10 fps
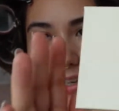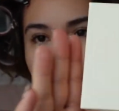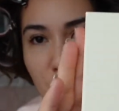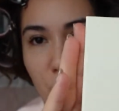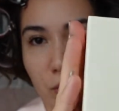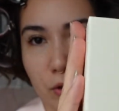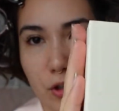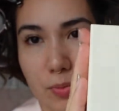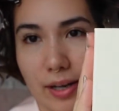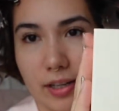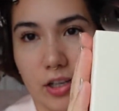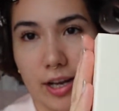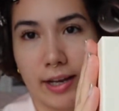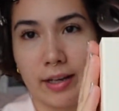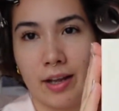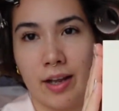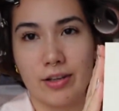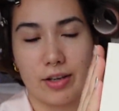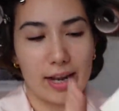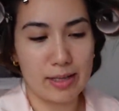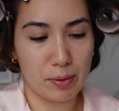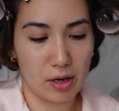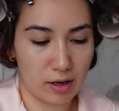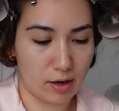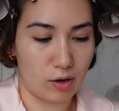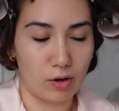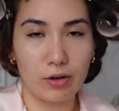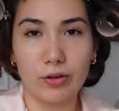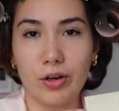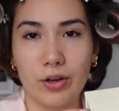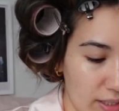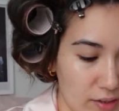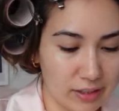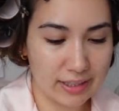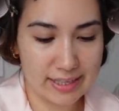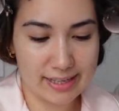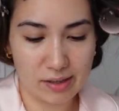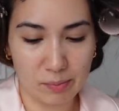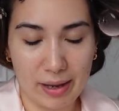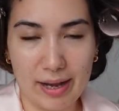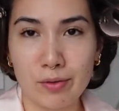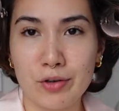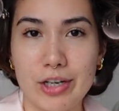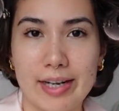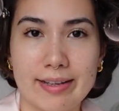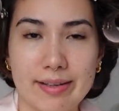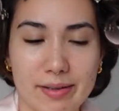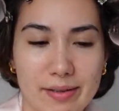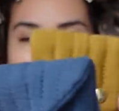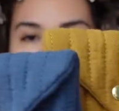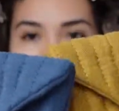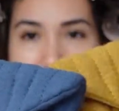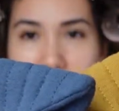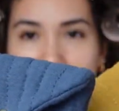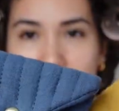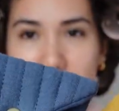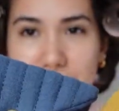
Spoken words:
in gorgeous packaging. So let's put her on. Look at these little pouches. They're so cute.